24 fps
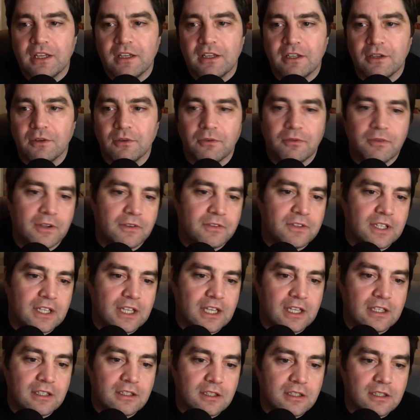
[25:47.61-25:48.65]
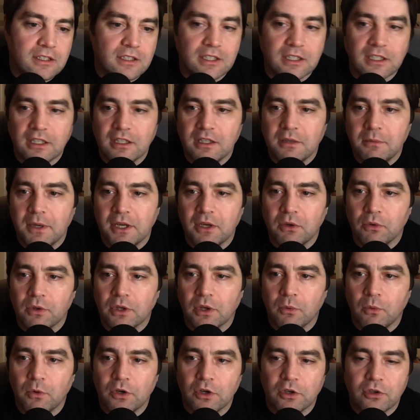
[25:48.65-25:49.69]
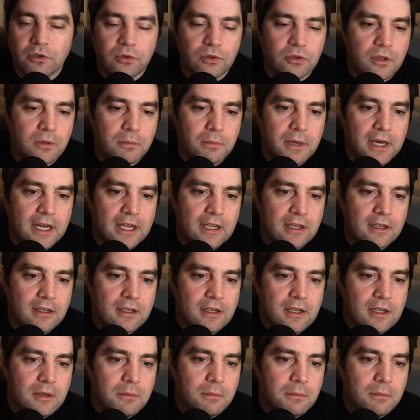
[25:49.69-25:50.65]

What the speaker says: you know, 50 kids that see it, you might only get one or two that buy it,